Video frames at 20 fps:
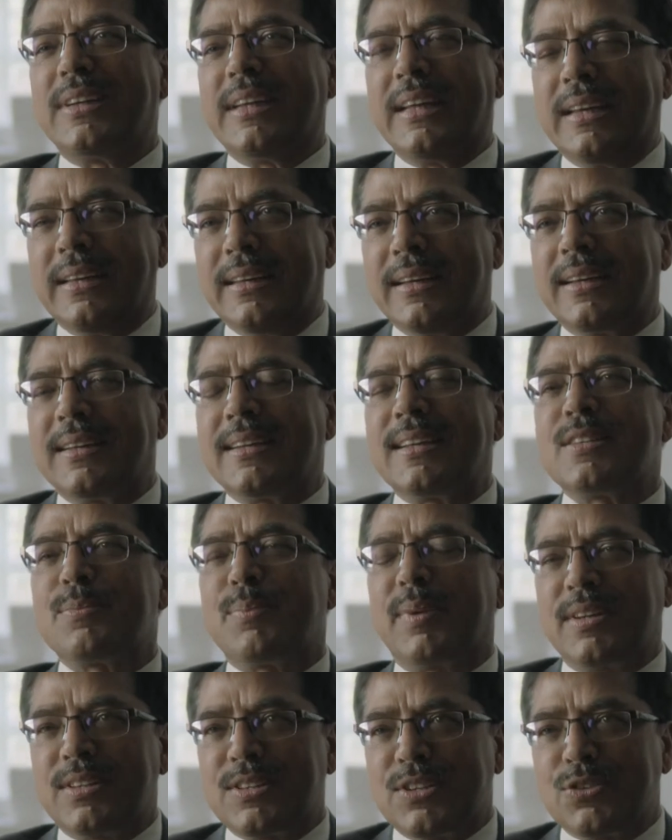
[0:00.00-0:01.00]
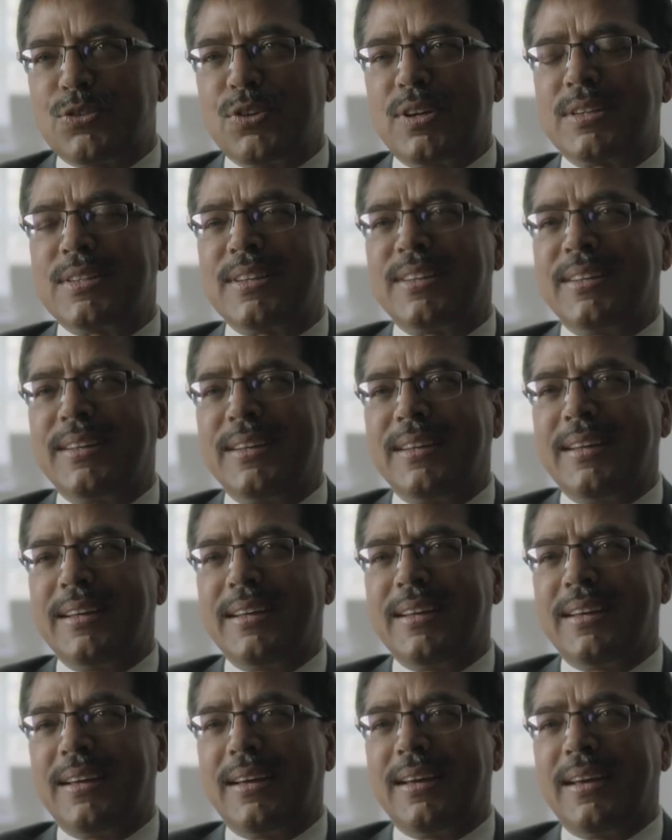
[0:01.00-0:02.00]
really a desperate situation.
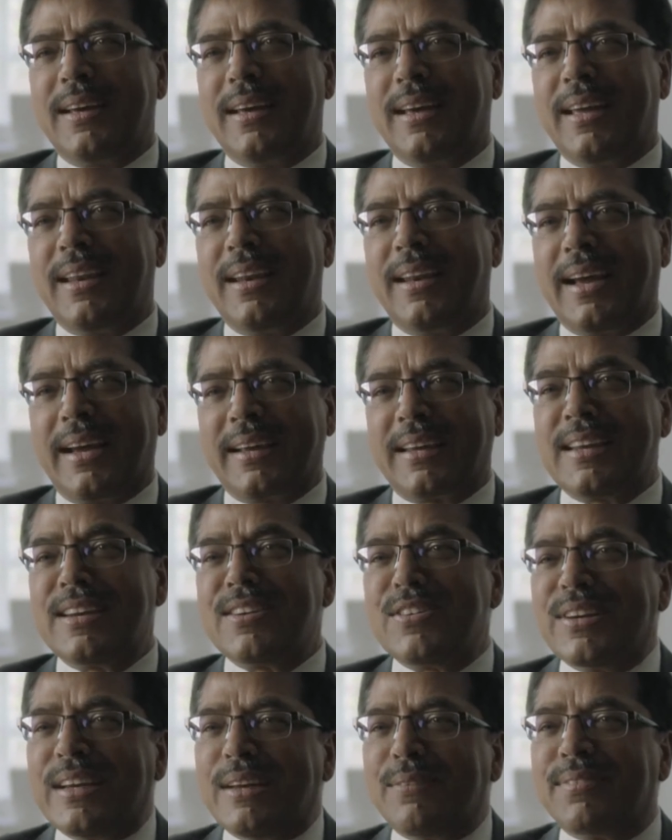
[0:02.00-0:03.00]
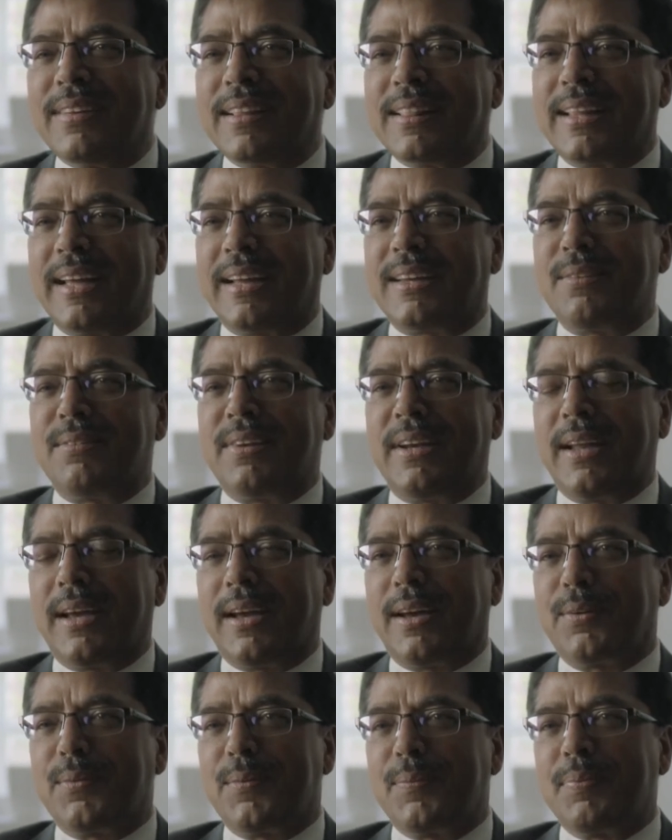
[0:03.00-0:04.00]
And I can really feel that even
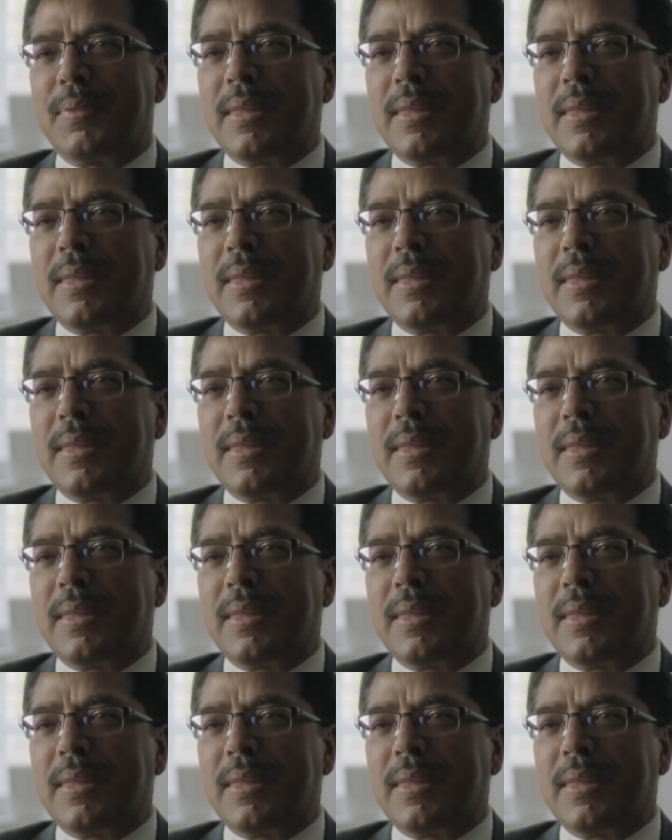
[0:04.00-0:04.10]
now.